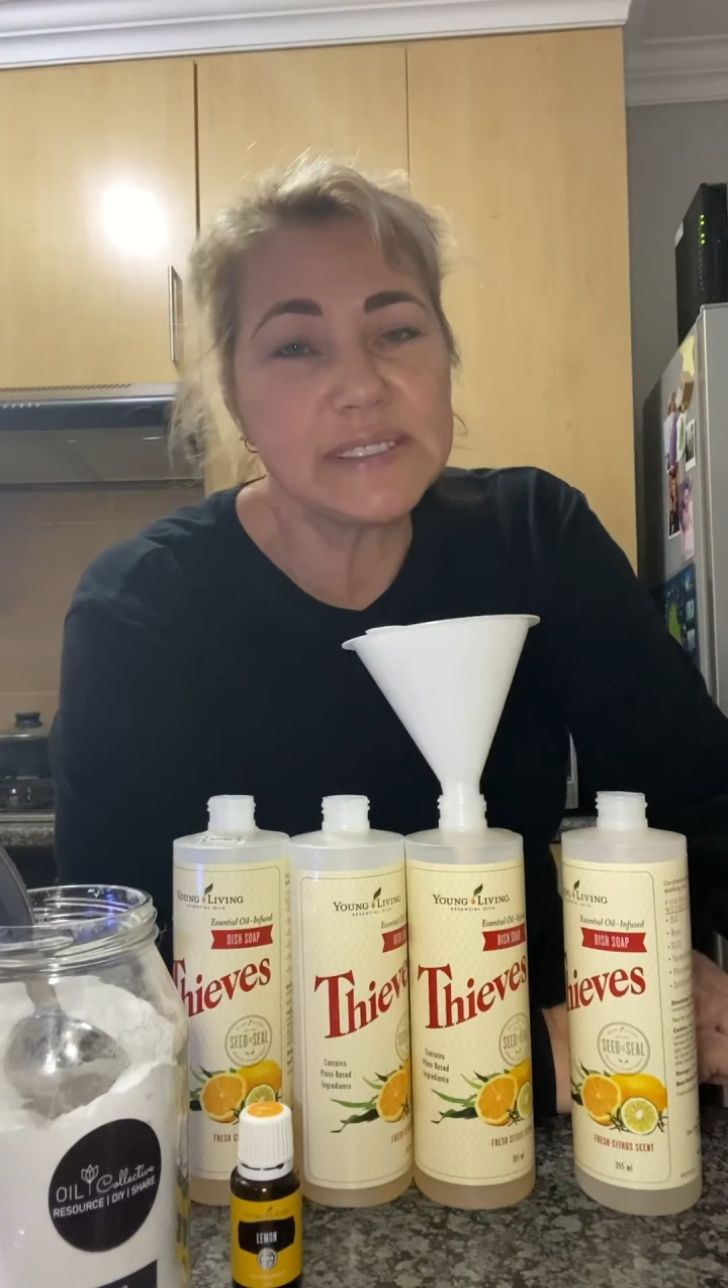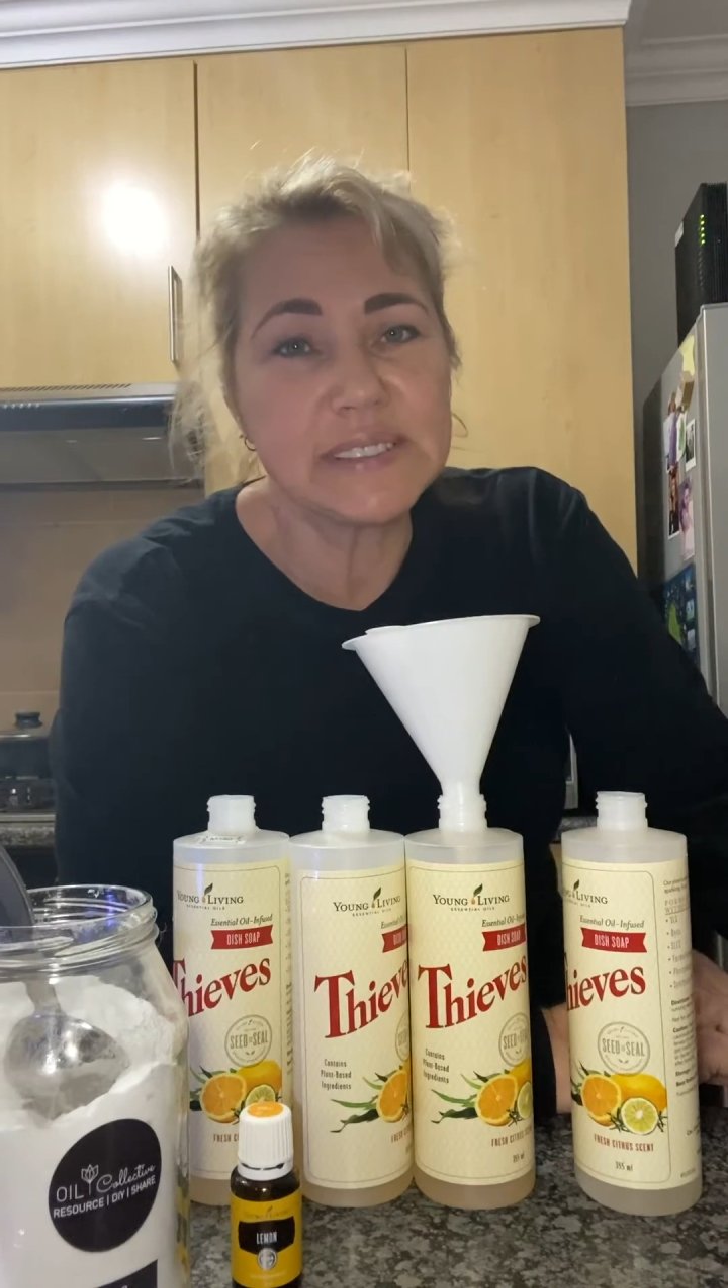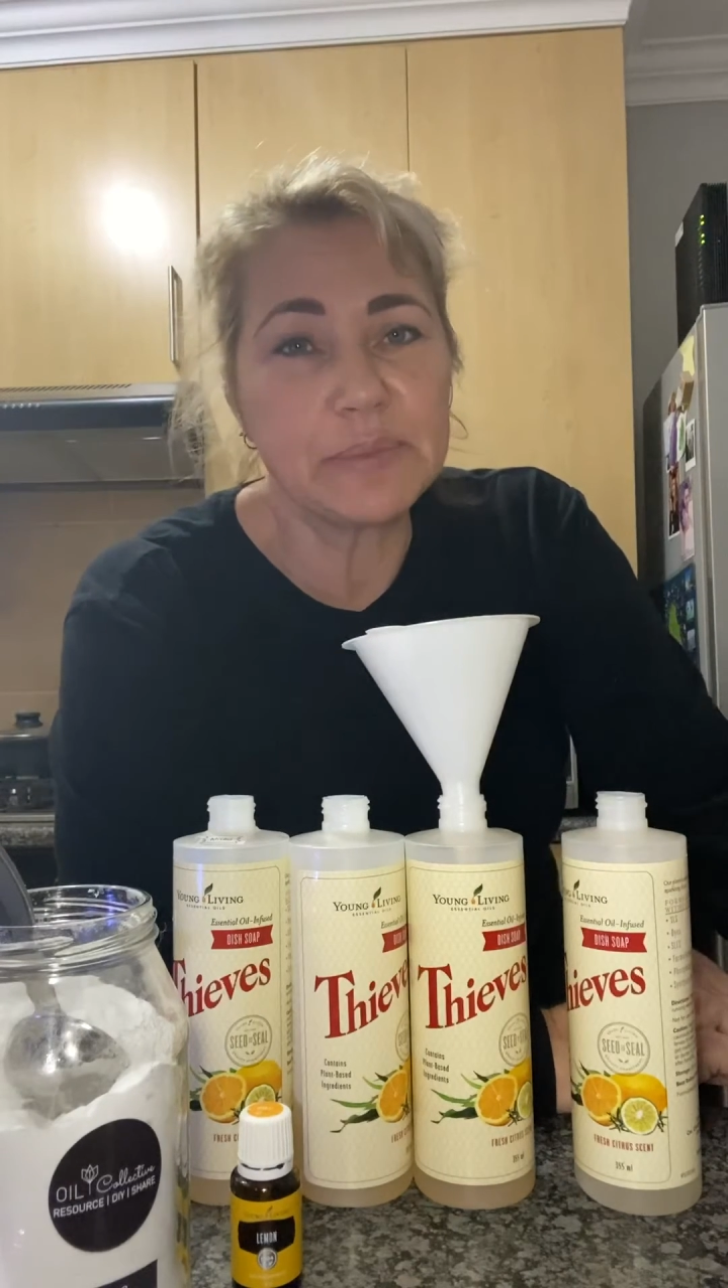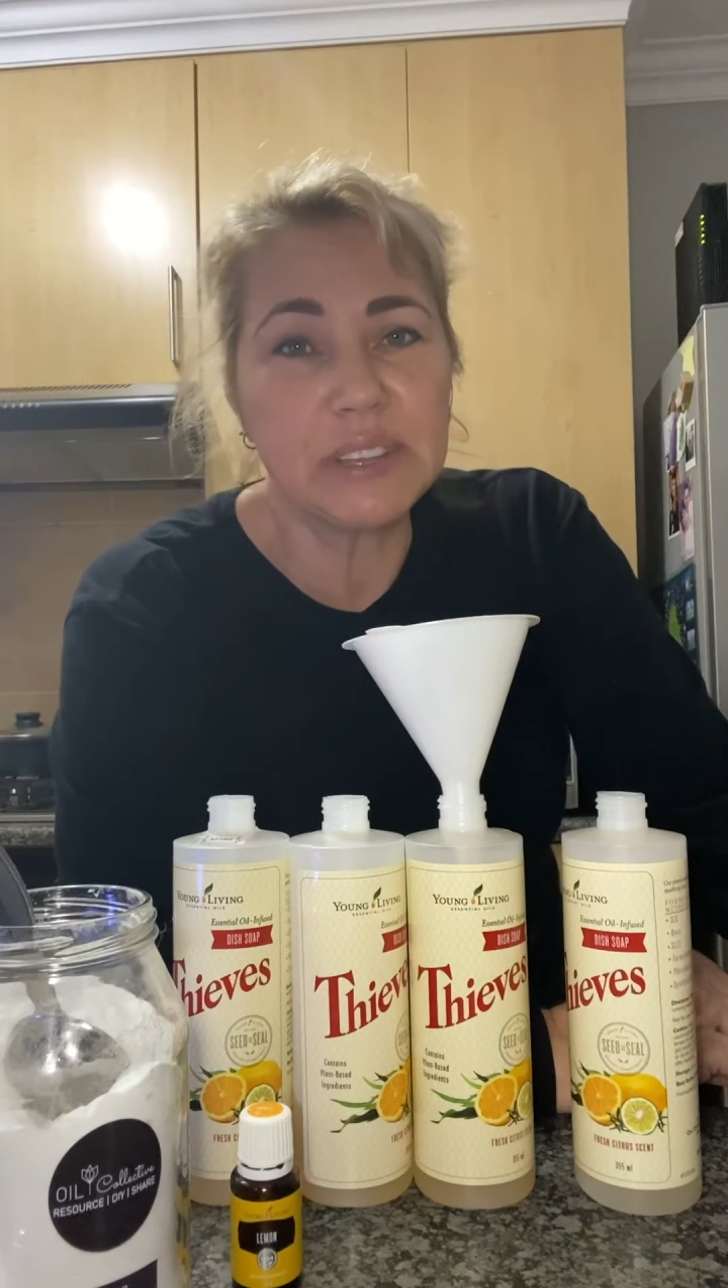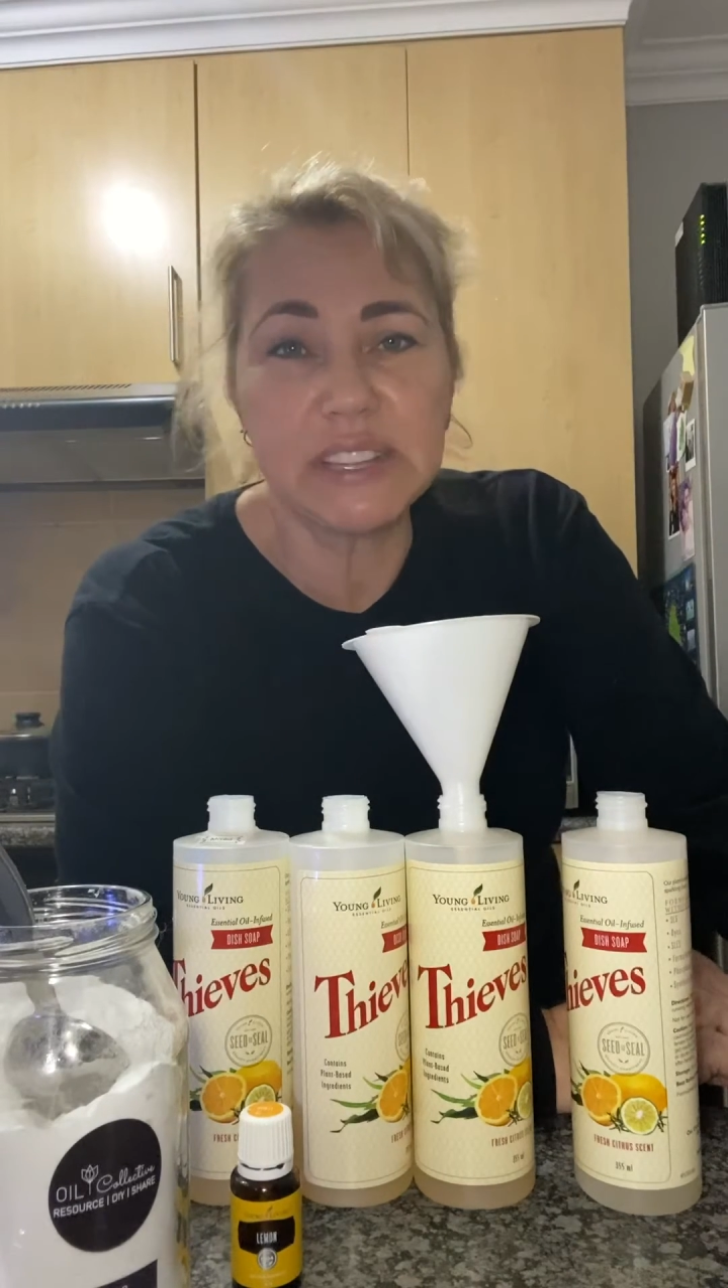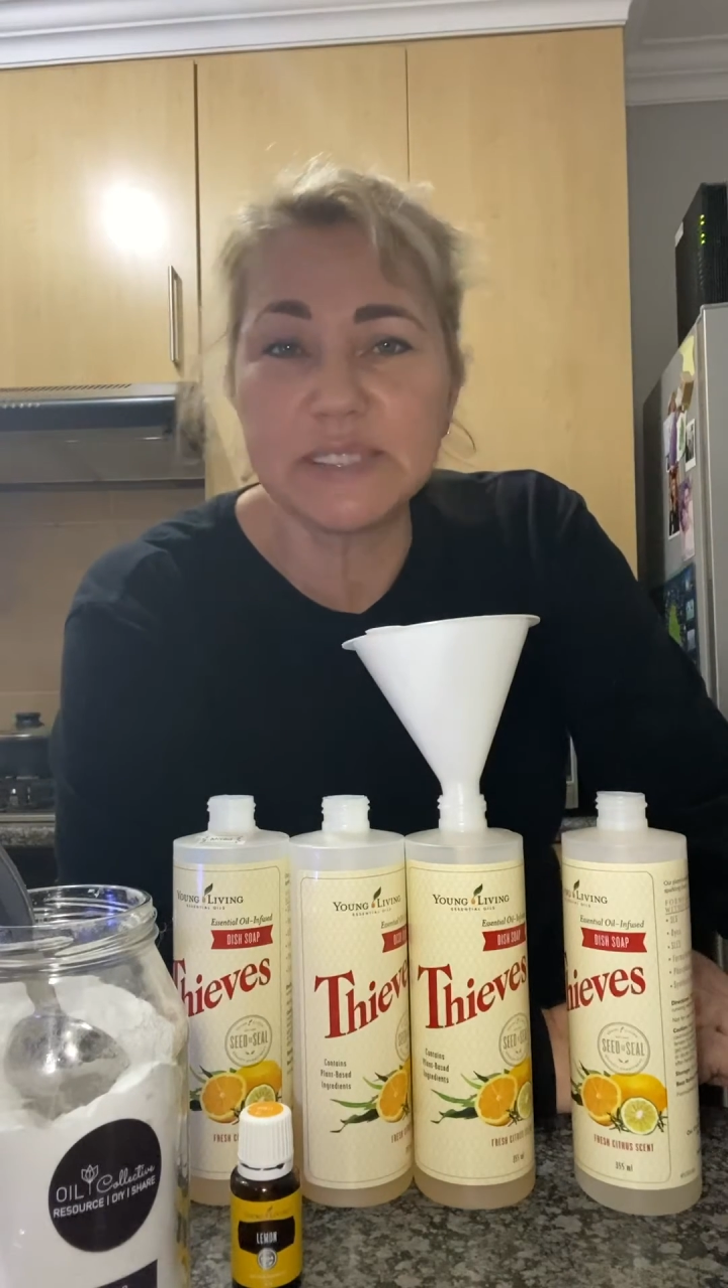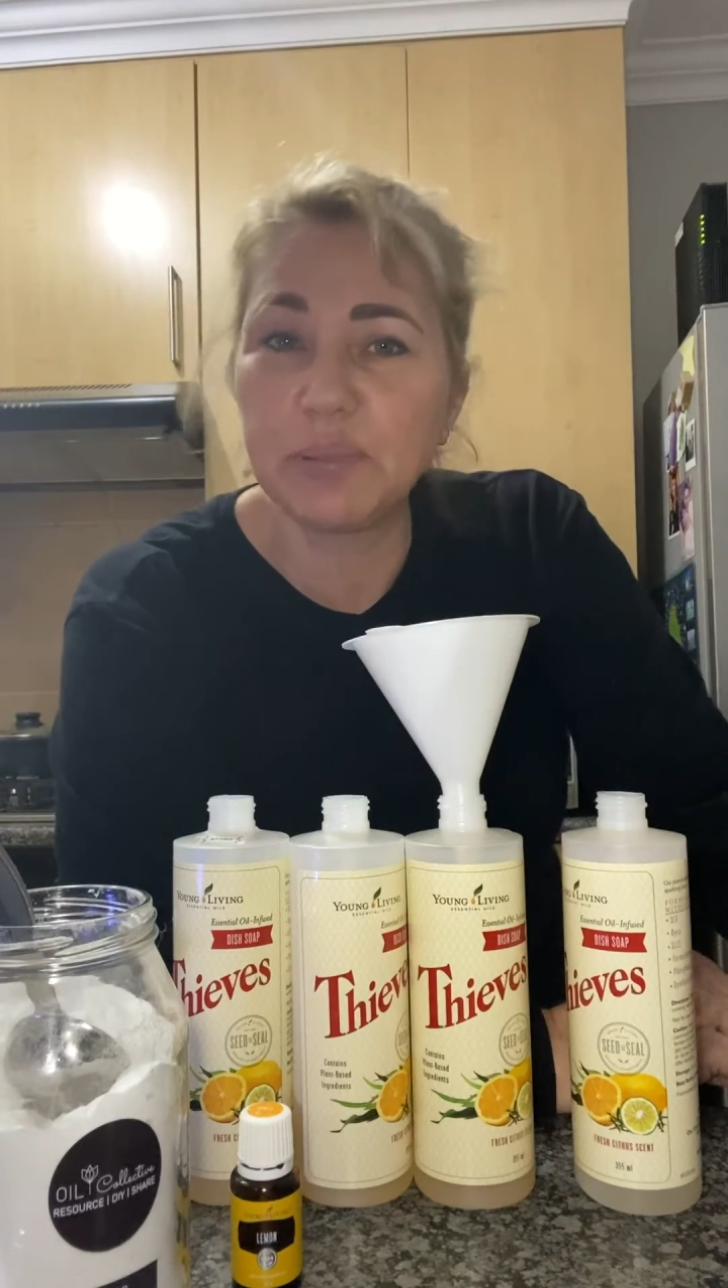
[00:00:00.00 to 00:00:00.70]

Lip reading: something that's